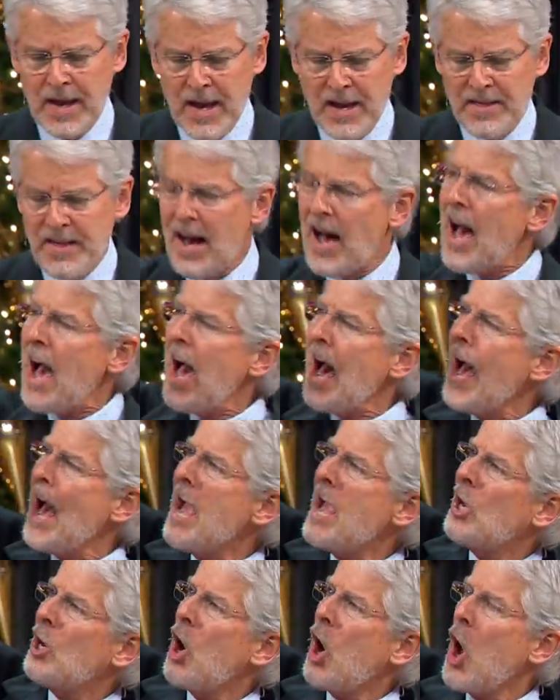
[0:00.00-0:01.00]
The
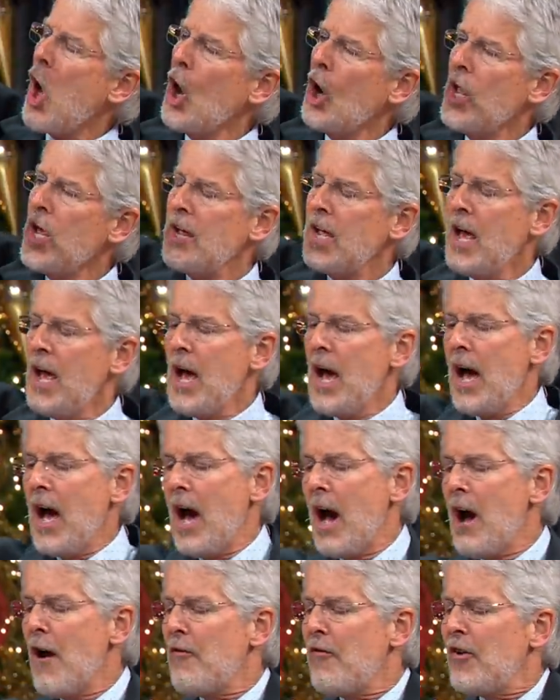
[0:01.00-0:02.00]
high calling
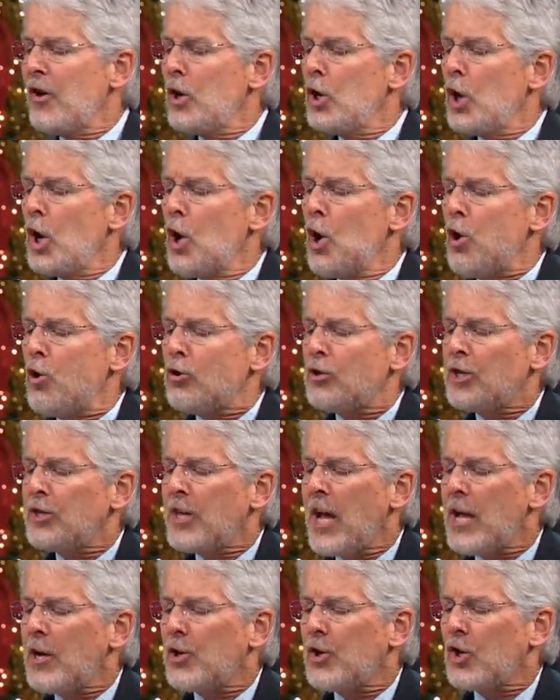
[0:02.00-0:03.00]
of a low
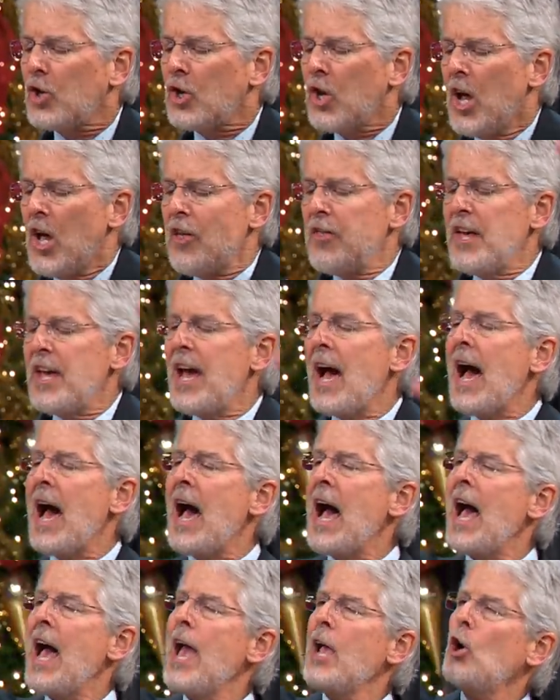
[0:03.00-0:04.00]
station. The
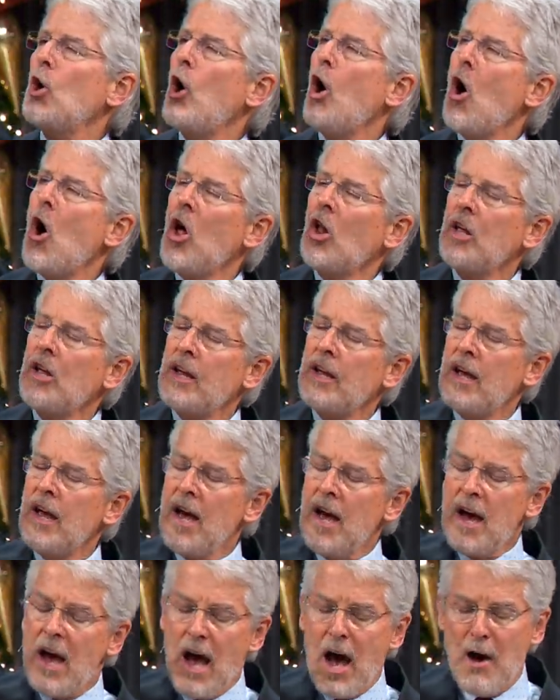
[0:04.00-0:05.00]
high calling
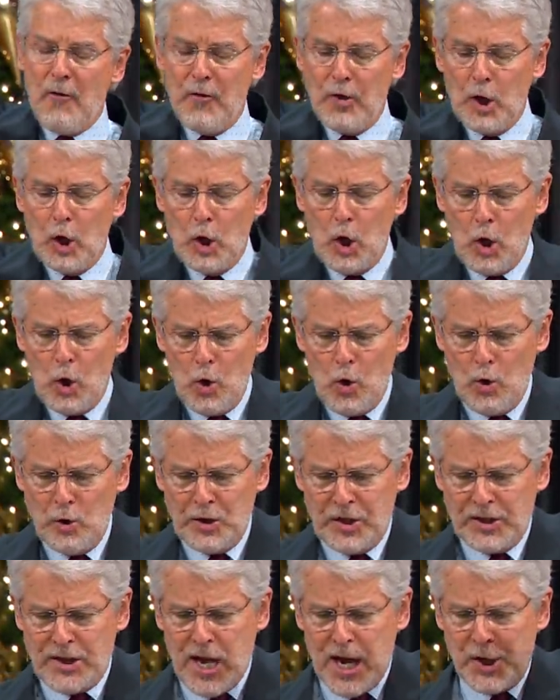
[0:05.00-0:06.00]
of a low
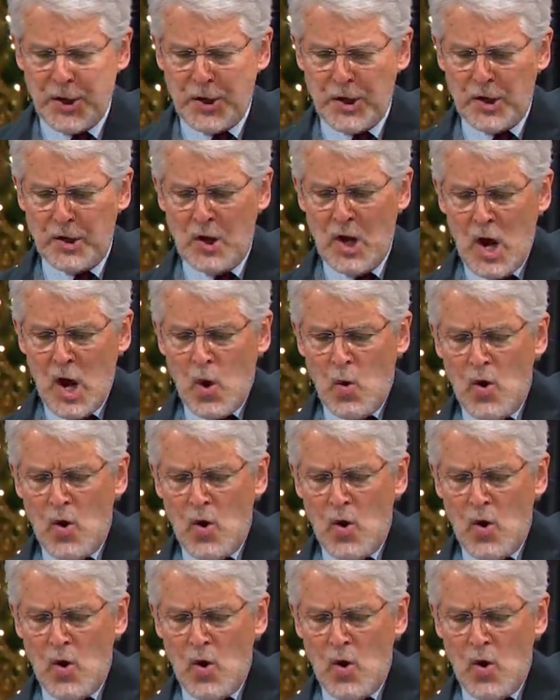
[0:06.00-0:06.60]
station.